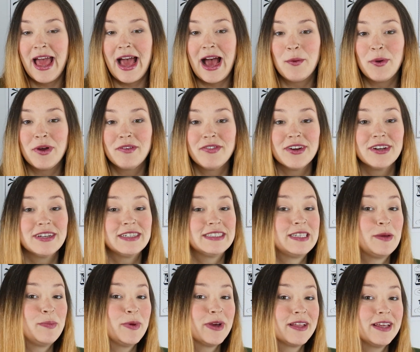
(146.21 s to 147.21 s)
However,
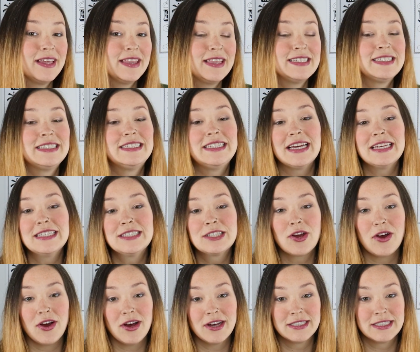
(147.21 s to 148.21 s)
typically this does
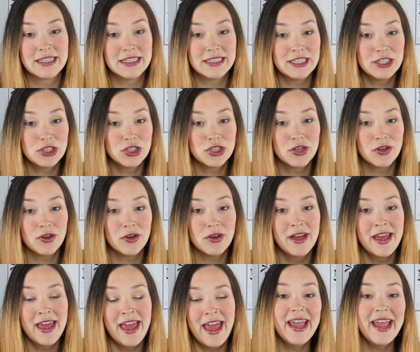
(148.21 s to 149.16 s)
cost additional,